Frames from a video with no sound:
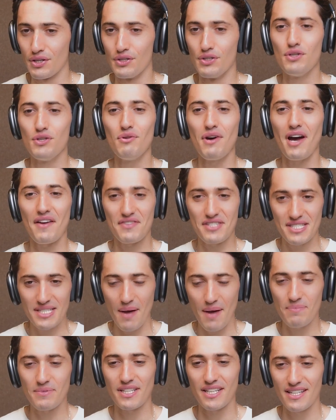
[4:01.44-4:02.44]
you have
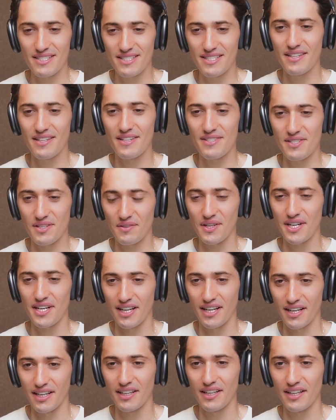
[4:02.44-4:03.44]
stepped into this
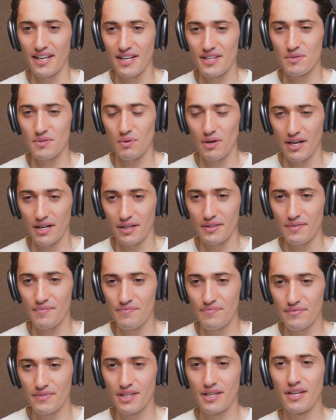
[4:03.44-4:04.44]
arena as well,
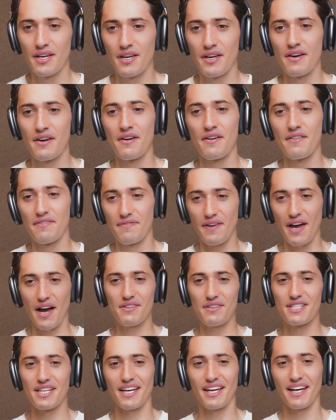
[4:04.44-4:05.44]

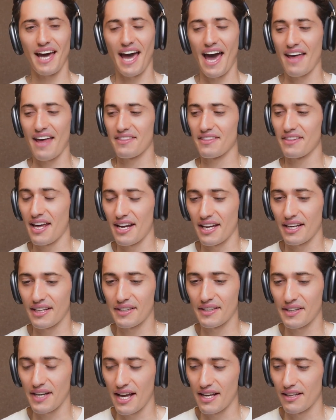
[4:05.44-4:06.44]
founding AthletIQ
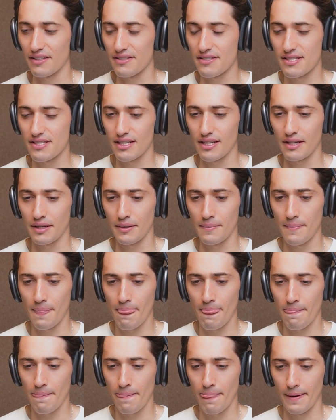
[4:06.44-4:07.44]
LLC.
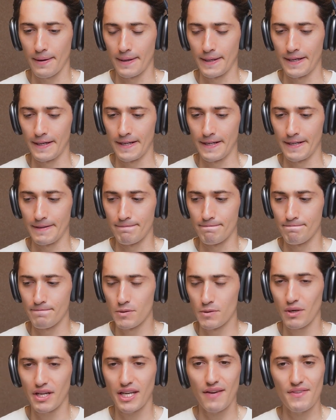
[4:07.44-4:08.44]
Um,
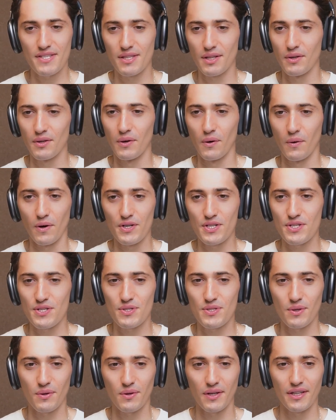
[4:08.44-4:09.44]
you want to give us a little origin
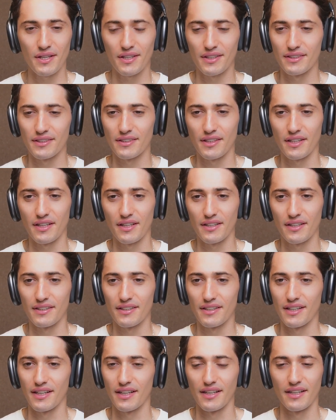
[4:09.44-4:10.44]
story on
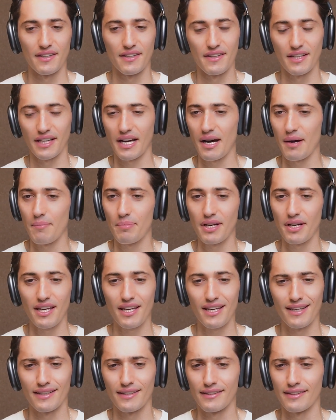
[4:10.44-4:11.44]
on uh, the
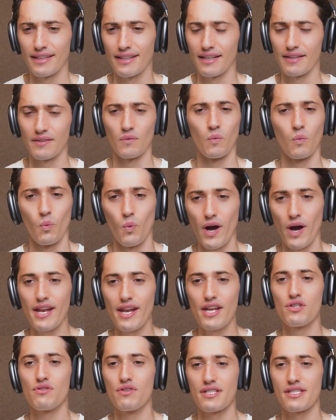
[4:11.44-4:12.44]
company and and when
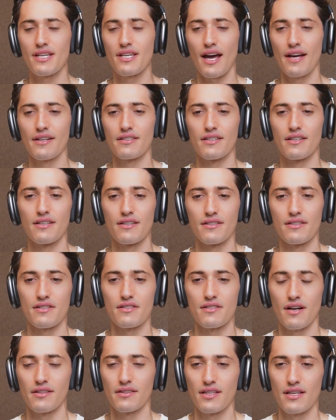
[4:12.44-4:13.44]
did you decide to to
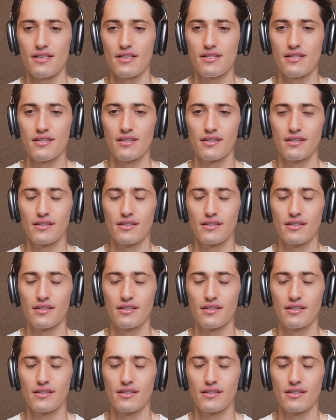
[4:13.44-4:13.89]
start this?